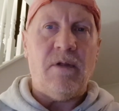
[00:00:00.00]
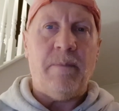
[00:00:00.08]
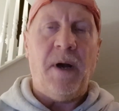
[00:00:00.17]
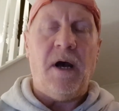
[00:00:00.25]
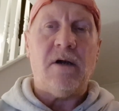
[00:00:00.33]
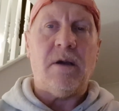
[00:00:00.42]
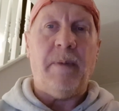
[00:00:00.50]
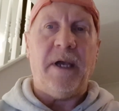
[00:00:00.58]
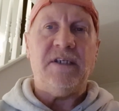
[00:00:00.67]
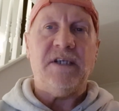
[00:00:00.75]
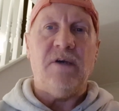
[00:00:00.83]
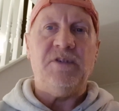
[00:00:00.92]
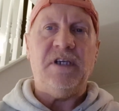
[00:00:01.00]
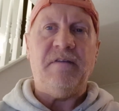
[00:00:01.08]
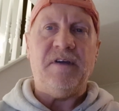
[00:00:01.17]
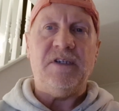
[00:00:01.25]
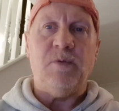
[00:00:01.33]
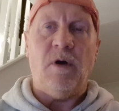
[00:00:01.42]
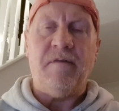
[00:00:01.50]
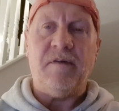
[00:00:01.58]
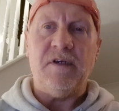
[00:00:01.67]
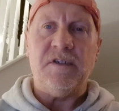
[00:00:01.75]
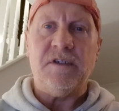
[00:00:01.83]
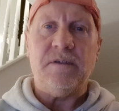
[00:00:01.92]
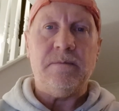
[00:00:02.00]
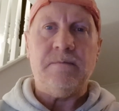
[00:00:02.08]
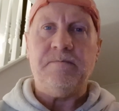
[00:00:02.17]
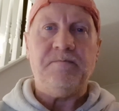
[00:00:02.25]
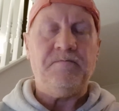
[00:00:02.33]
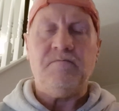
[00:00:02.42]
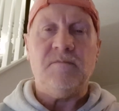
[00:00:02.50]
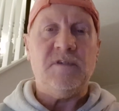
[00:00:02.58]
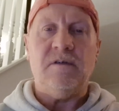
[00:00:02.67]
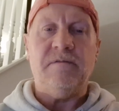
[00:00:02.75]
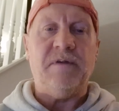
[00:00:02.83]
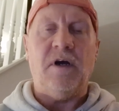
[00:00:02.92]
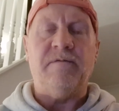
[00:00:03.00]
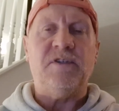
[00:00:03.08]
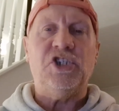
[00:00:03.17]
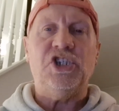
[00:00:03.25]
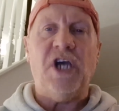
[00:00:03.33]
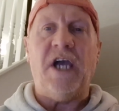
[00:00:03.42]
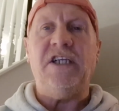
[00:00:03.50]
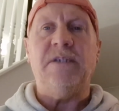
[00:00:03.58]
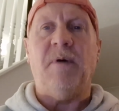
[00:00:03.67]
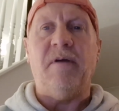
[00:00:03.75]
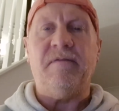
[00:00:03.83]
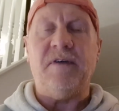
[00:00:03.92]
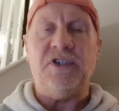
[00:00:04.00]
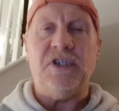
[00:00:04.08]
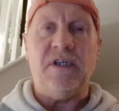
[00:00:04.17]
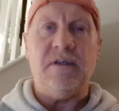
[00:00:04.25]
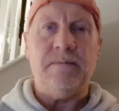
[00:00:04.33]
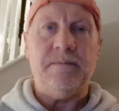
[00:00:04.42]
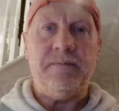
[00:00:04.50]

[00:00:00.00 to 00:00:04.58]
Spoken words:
the Parker Baits OG Fish wafters have changed my fishing.